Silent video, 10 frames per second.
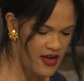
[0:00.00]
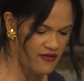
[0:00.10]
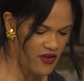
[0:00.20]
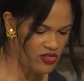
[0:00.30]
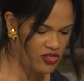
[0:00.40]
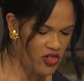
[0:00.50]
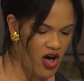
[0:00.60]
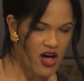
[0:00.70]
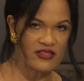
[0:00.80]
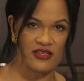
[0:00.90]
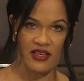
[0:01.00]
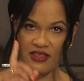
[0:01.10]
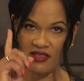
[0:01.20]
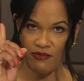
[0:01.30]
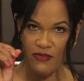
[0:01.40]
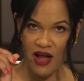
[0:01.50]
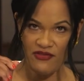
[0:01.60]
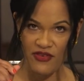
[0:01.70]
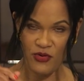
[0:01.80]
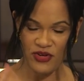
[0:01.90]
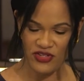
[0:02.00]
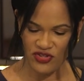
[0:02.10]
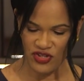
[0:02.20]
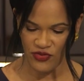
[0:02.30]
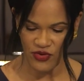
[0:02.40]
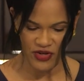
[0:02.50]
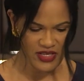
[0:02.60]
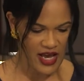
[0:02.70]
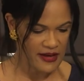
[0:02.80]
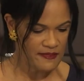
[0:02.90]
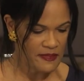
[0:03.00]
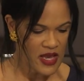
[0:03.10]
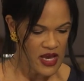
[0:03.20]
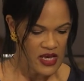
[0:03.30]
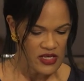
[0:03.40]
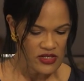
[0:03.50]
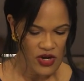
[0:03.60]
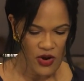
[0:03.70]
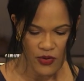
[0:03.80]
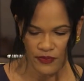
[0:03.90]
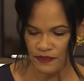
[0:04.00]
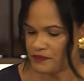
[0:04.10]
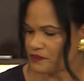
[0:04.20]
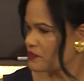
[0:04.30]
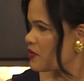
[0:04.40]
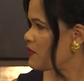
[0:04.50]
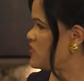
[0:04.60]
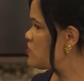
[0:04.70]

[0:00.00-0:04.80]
have lost the, my focus just for a sec. So let me